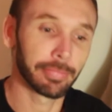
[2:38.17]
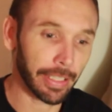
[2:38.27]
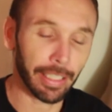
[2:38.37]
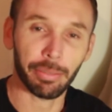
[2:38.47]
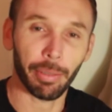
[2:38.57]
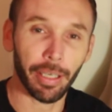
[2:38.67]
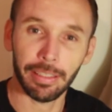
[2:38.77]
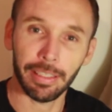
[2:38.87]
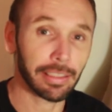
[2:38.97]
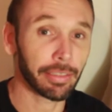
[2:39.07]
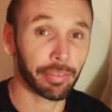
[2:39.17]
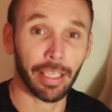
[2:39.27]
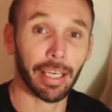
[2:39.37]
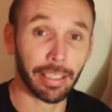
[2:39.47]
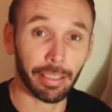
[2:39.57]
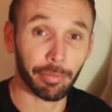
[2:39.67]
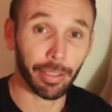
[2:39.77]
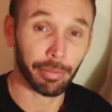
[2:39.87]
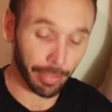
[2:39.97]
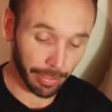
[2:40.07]
it's one of those things, if you can't get
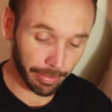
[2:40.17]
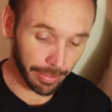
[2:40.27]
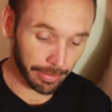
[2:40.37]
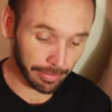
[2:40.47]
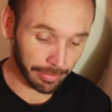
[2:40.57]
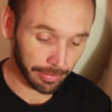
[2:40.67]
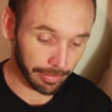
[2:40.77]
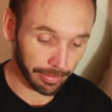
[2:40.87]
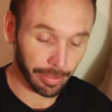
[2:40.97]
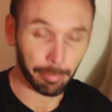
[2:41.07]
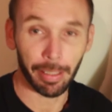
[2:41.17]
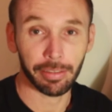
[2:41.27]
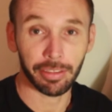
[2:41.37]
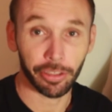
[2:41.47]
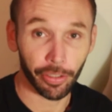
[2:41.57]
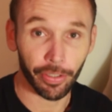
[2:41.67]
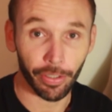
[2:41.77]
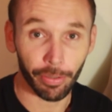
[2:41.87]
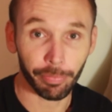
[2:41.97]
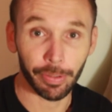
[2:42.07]
very far in it, you may as well turn it
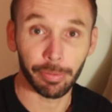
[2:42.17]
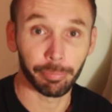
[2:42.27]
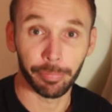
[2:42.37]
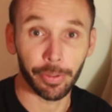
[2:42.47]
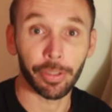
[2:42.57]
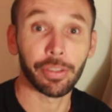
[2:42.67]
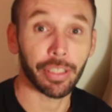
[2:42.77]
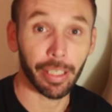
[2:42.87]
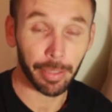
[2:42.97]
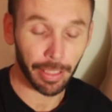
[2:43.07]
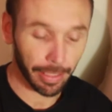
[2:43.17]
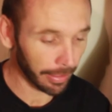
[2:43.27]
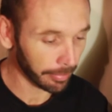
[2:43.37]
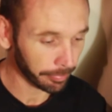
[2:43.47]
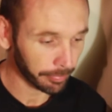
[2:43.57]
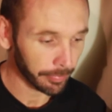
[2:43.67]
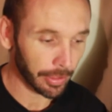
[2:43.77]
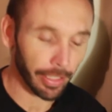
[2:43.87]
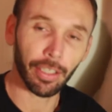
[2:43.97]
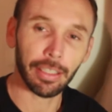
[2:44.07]
off and use an emulator.
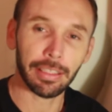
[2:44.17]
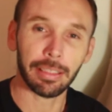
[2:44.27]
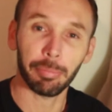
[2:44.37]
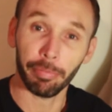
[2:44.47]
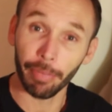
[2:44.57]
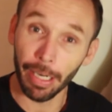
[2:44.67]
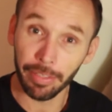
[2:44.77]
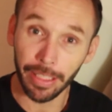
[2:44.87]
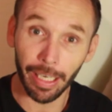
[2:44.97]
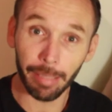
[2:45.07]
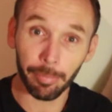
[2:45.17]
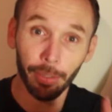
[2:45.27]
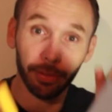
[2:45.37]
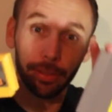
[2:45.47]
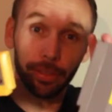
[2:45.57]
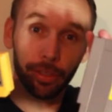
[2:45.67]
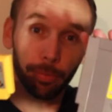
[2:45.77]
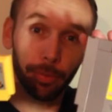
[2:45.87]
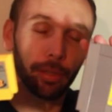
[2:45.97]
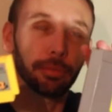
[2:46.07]
So yeah, guys, that's my favourite game on the
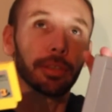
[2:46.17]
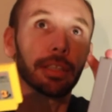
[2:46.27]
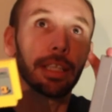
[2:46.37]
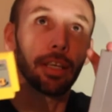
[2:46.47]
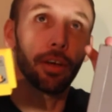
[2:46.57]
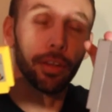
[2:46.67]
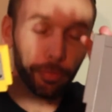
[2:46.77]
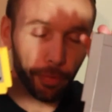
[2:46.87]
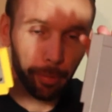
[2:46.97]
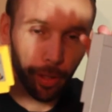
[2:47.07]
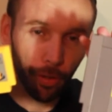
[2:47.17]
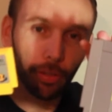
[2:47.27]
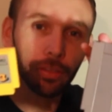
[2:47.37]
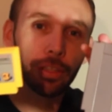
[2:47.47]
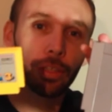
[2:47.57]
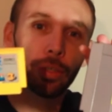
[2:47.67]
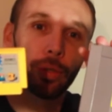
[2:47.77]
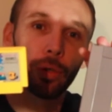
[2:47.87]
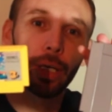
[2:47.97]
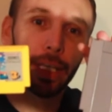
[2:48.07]
Famicom
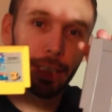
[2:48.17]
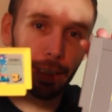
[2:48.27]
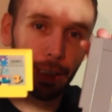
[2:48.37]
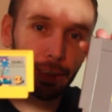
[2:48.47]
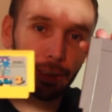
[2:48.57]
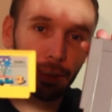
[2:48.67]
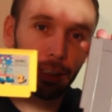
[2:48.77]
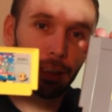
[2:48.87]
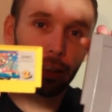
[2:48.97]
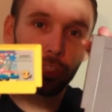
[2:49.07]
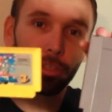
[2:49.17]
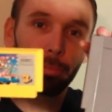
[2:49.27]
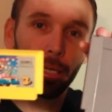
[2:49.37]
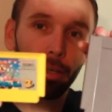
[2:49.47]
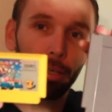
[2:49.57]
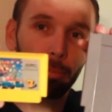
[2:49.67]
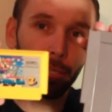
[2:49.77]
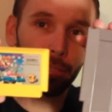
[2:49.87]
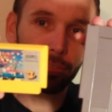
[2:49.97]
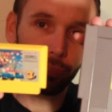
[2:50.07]
or NES, Super Mario
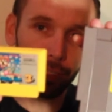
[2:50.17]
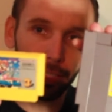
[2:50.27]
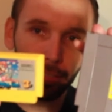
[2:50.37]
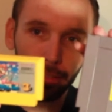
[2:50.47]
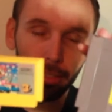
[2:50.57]
Brothers 3.